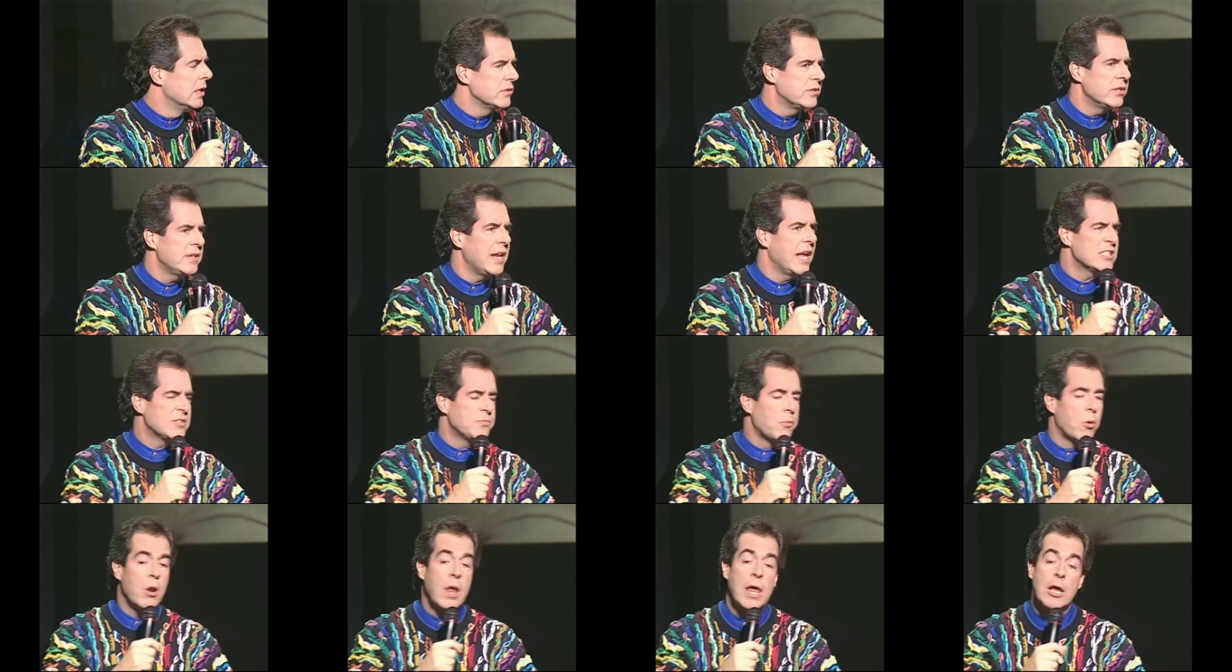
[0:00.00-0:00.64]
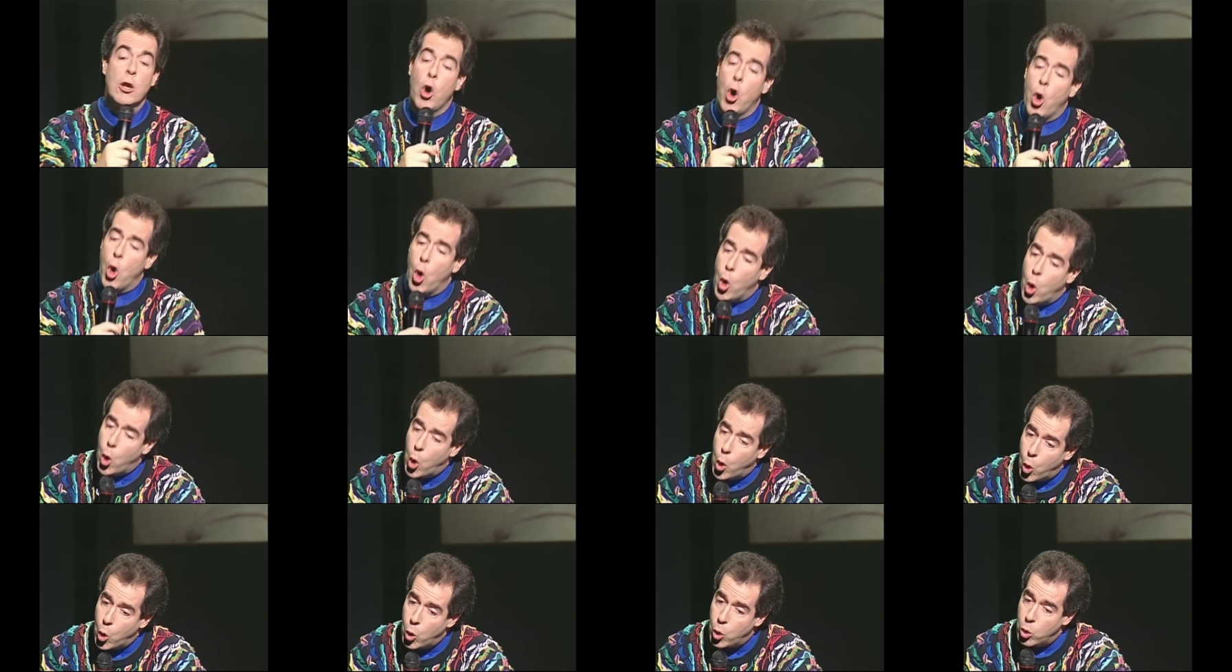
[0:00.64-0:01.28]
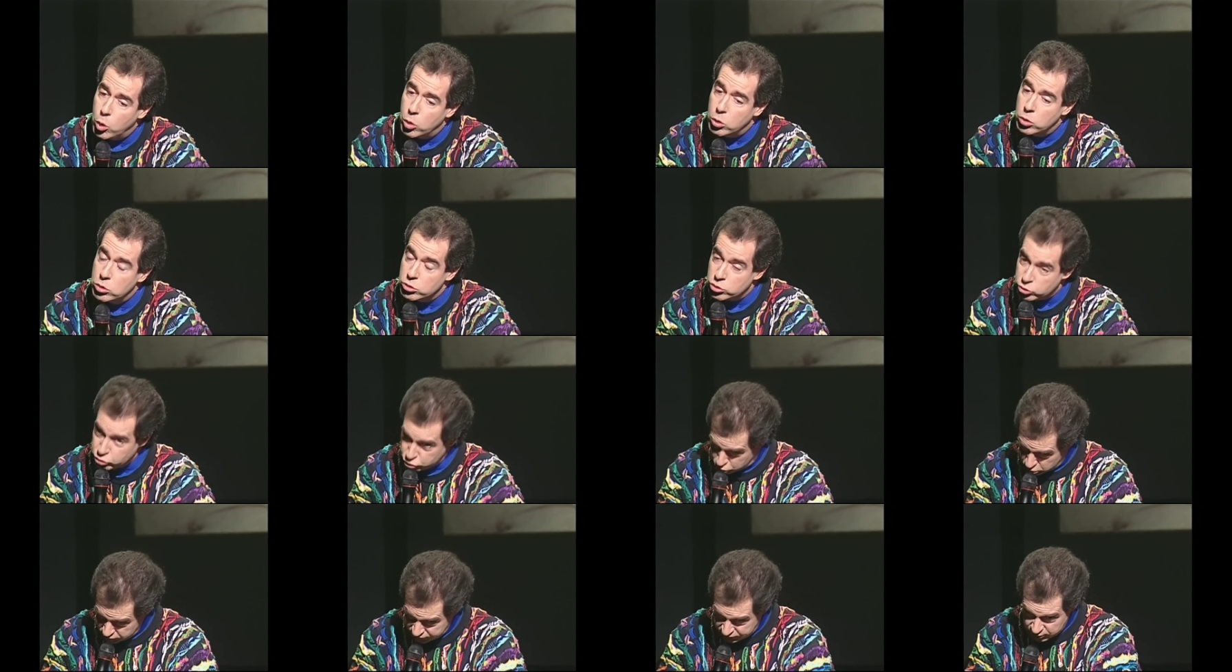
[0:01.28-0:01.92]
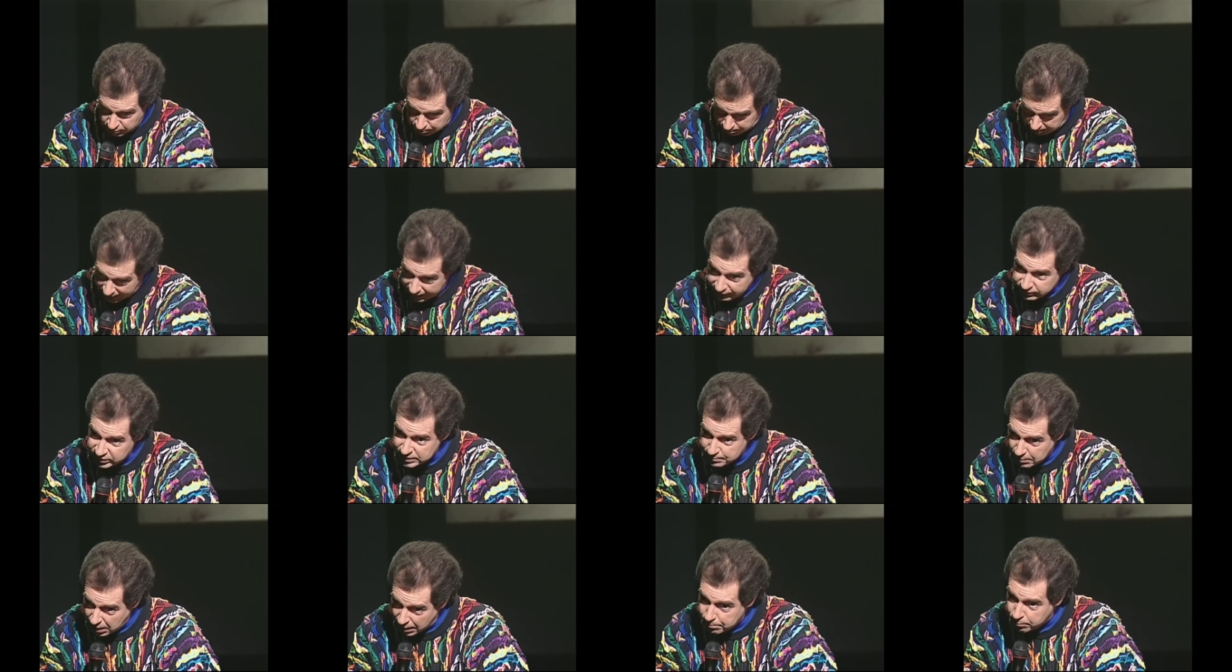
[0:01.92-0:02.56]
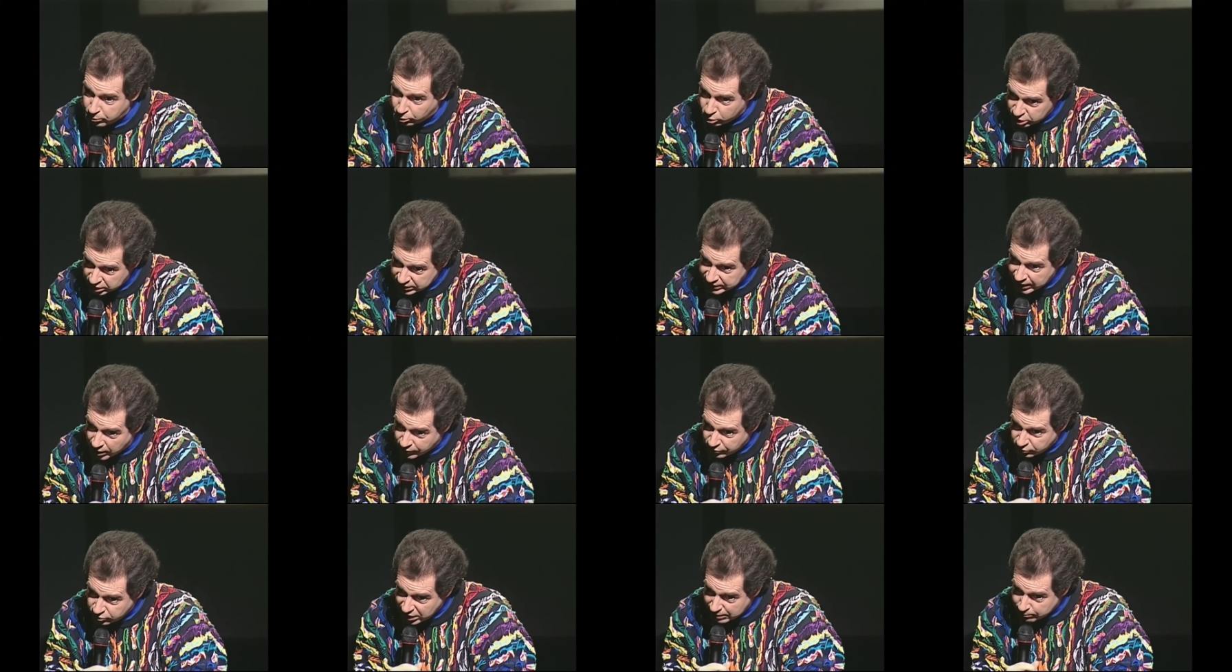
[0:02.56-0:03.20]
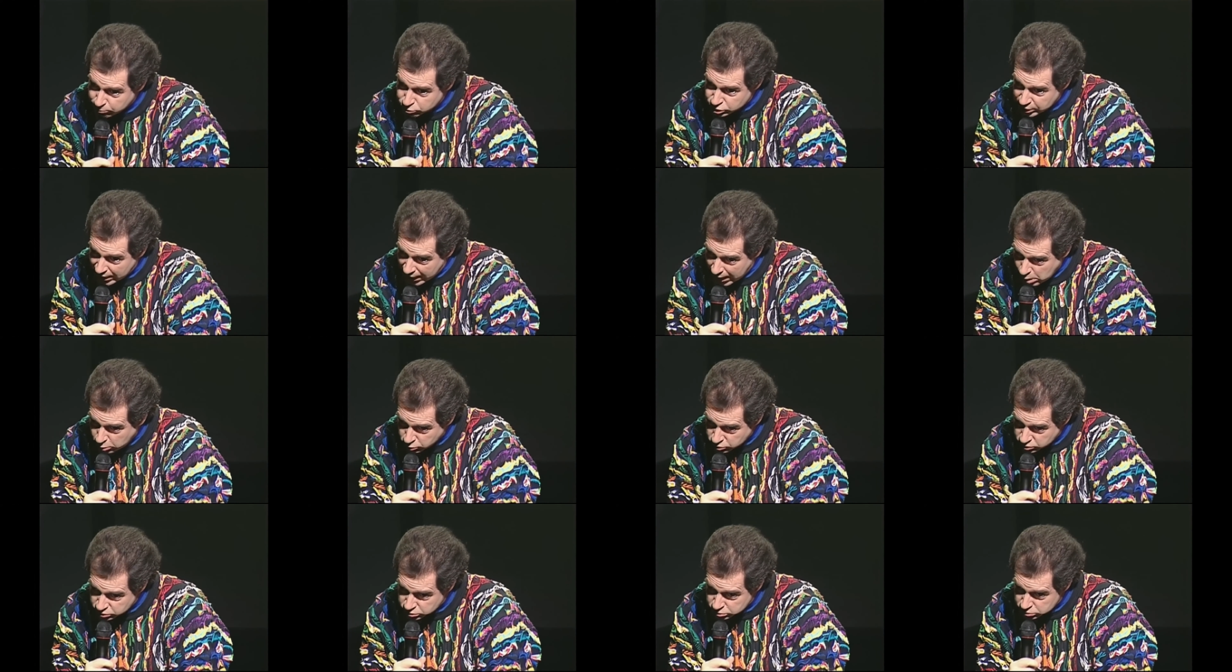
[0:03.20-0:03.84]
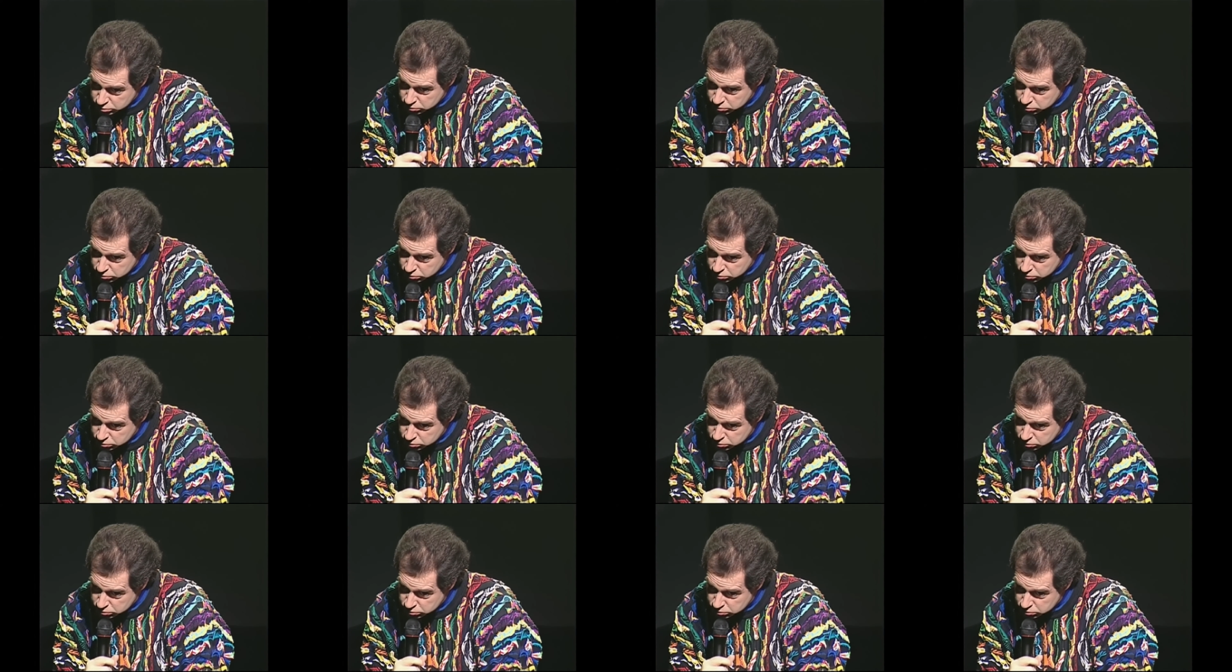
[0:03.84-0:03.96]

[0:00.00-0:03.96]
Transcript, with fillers: Today it's more like, oh, do you feel badly about burning down the neighbor's house?